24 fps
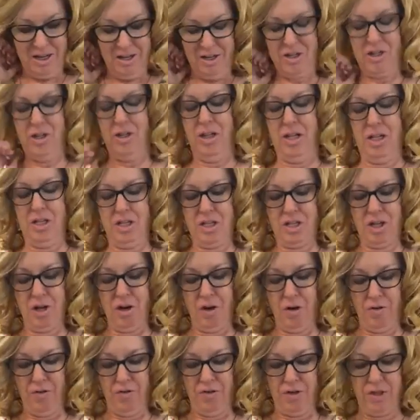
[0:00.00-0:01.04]
So let's
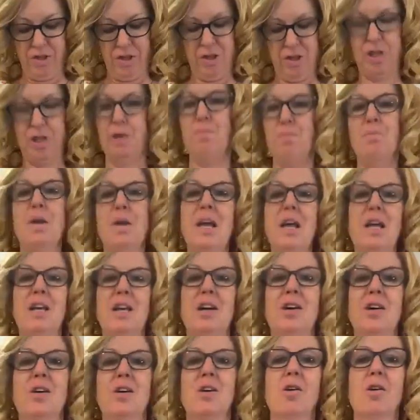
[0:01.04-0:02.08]
go for the
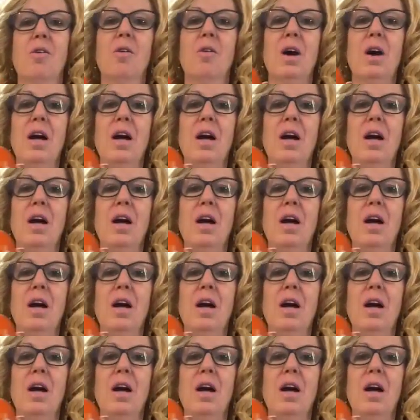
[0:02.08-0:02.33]
tomato.